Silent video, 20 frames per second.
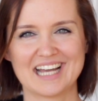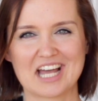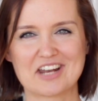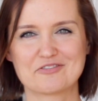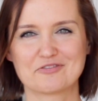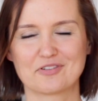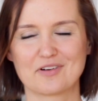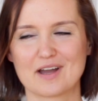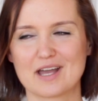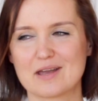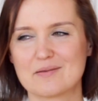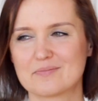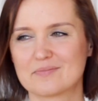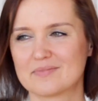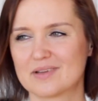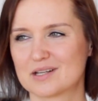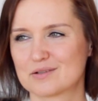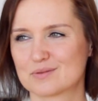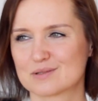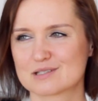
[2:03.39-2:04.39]
and for
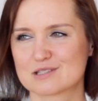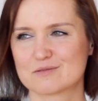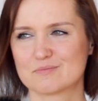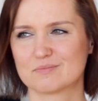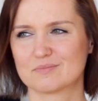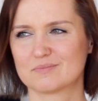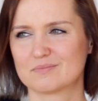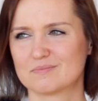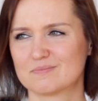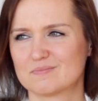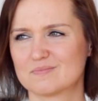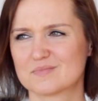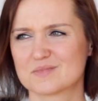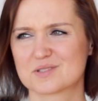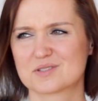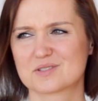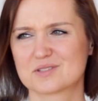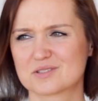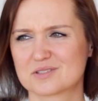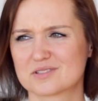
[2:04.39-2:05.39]
him it was
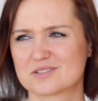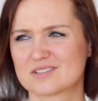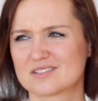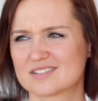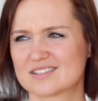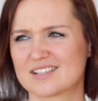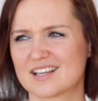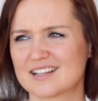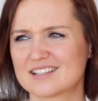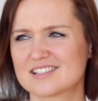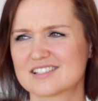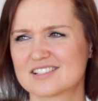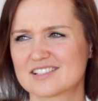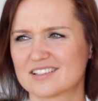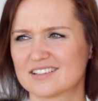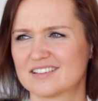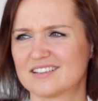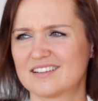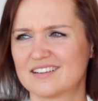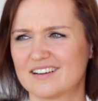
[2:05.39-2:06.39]

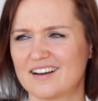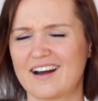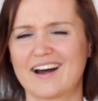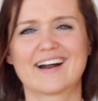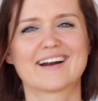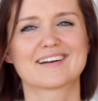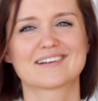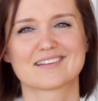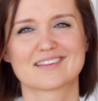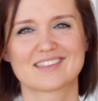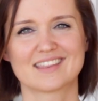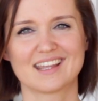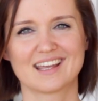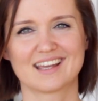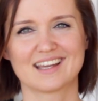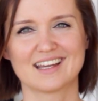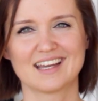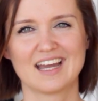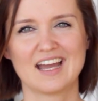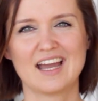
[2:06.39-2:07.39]
such a hard
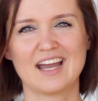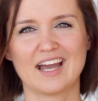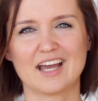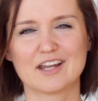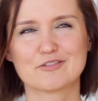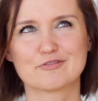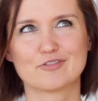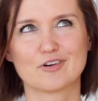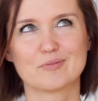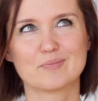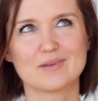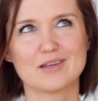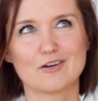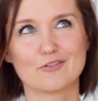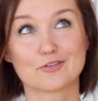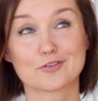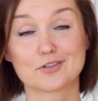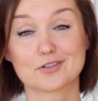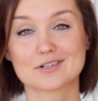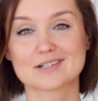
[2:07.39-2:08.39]
thing, and for me,
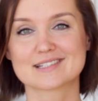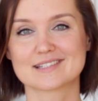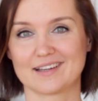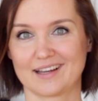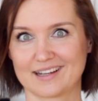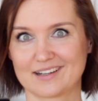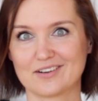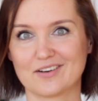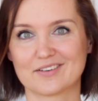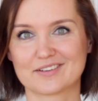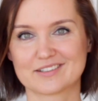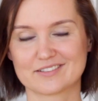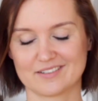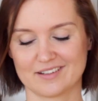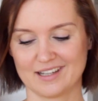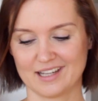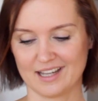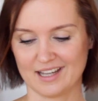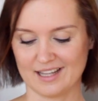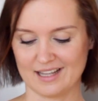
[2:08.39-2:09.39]
of course, I
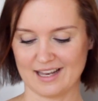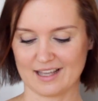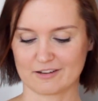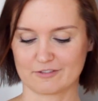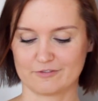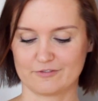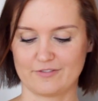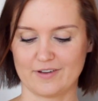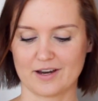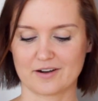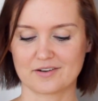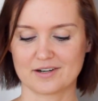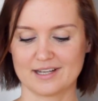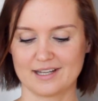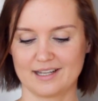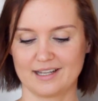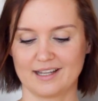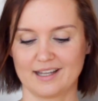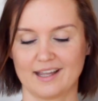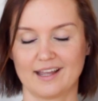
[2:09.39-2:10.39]
got
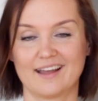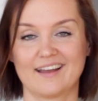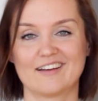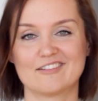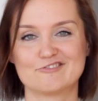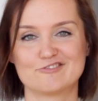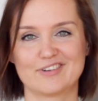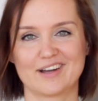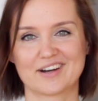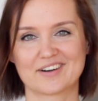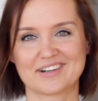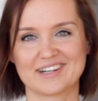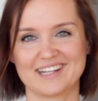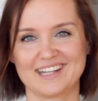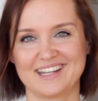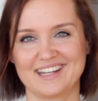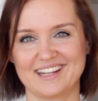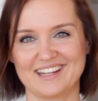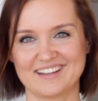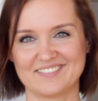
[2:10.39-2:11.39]
very
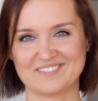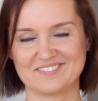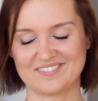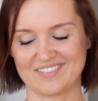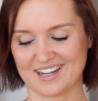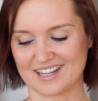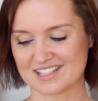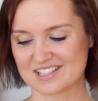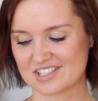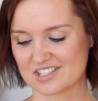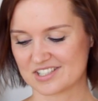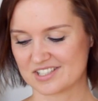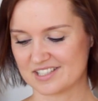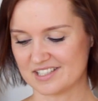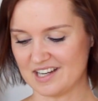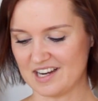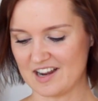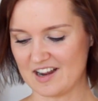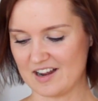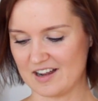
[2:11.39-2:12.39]

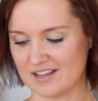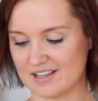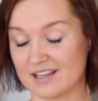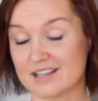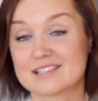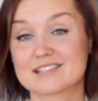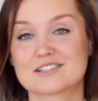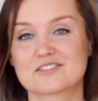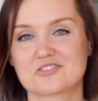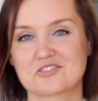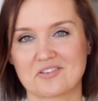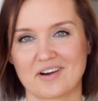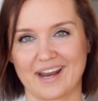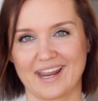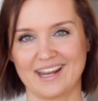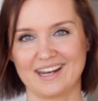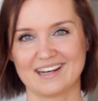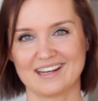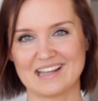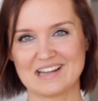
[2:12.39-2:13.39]
much a
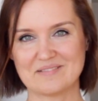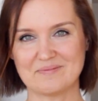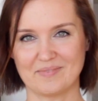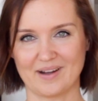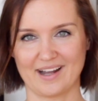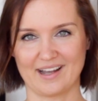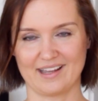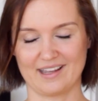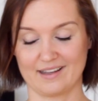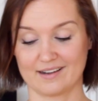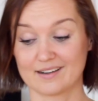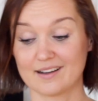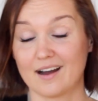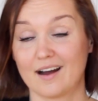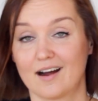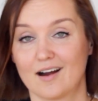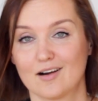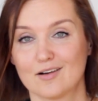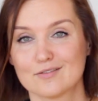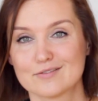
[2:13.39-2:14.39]
strain in my
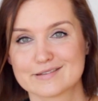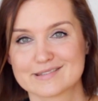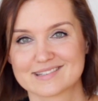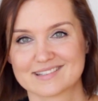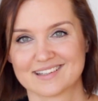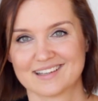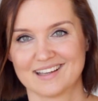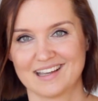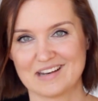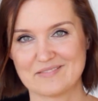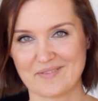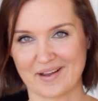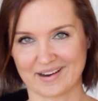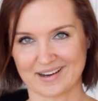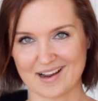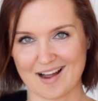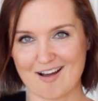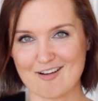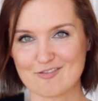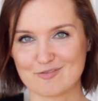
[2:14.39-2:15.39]
calves, in my
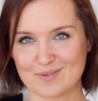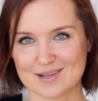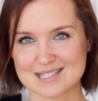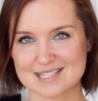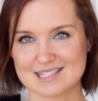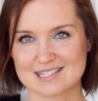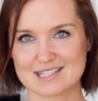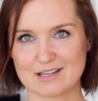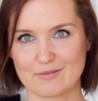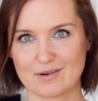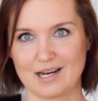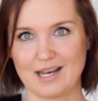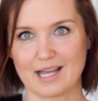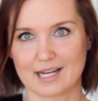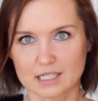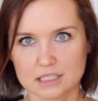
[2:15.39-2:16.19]
calf muscles. They were